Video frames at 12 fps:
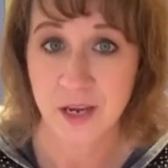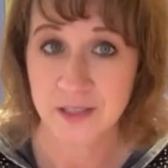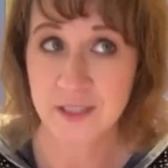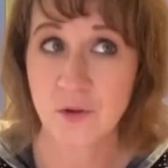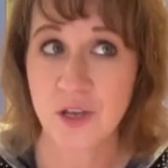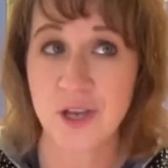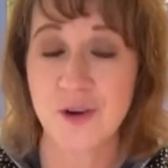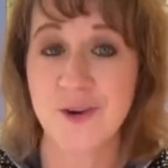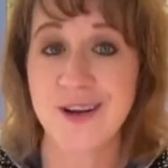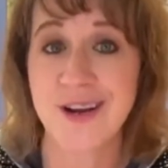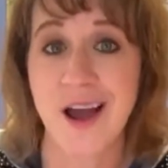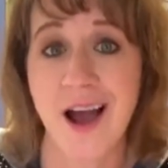So that you're
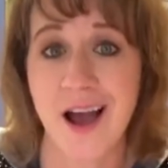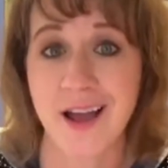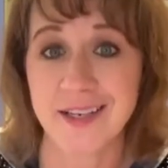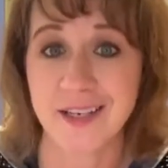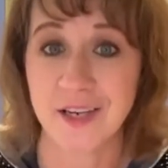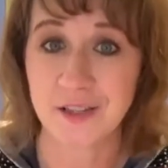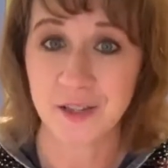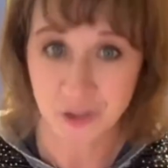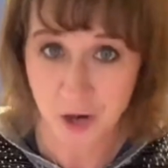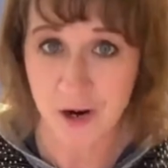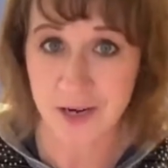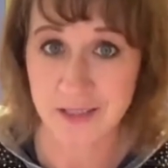not
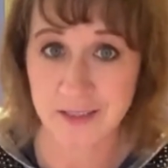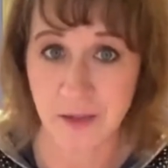starting